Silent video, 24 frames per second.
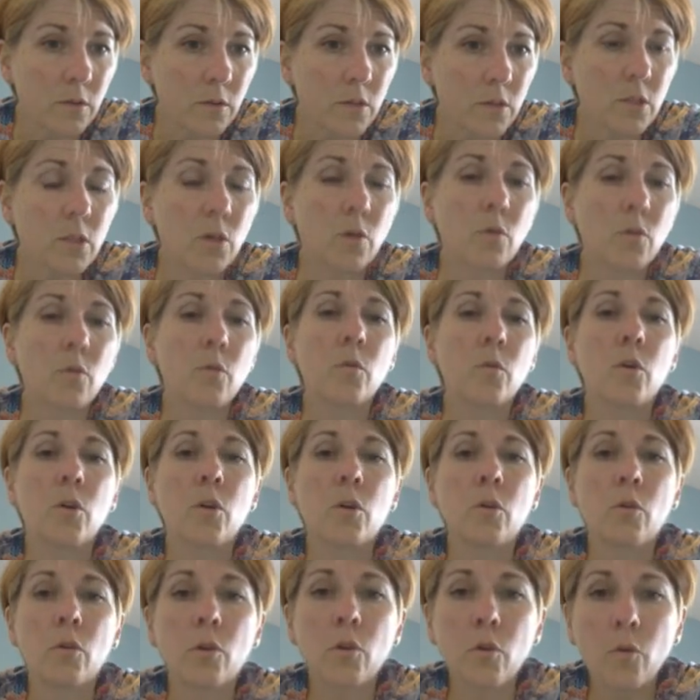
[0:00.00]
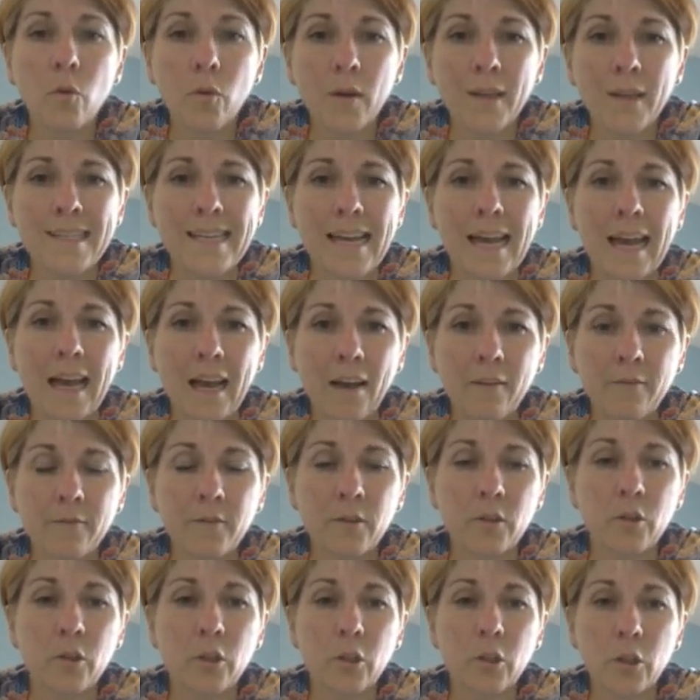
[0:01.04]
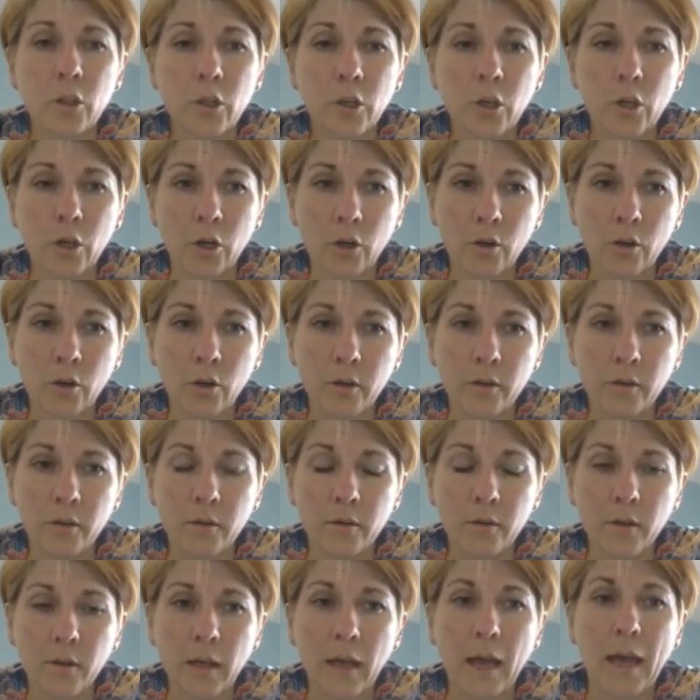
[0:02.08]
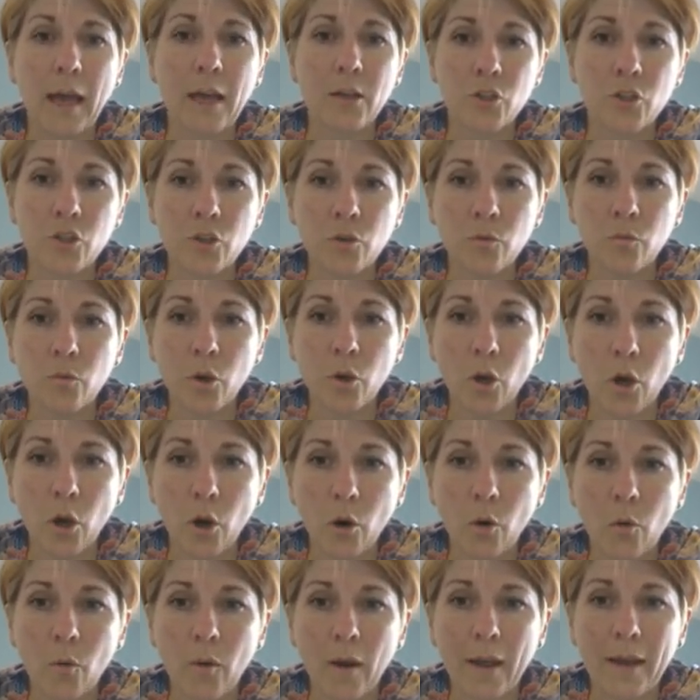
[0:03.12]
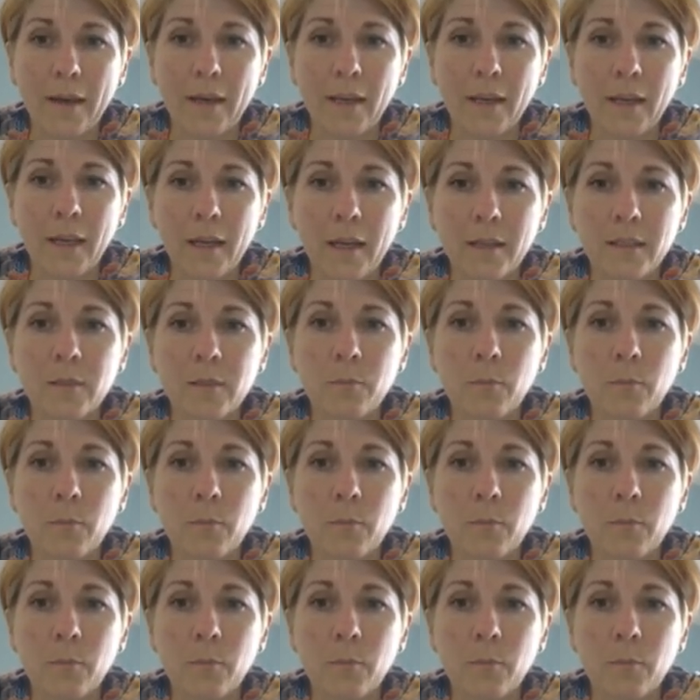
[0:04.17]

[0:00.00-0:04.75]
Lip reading: So you're going to have to learn as you go, and it gets